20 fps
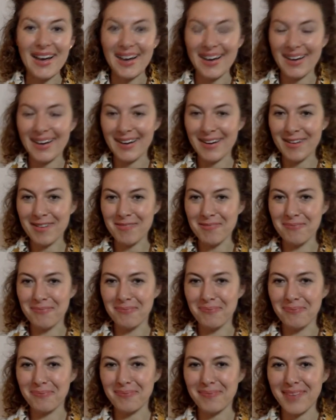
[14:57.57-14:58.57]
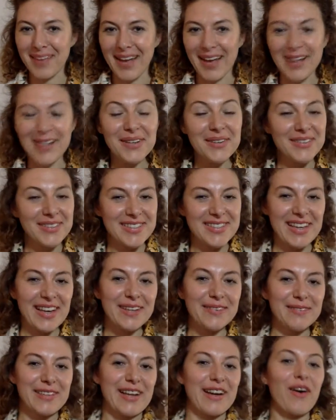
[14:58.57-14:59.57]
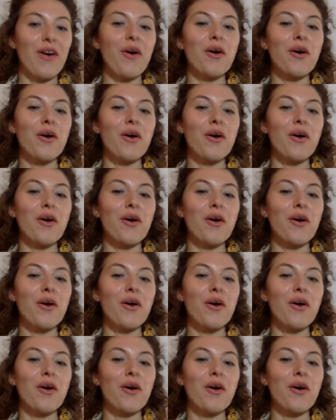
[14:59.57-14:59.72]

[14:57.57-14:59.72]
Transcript: Um, I know it's kind of like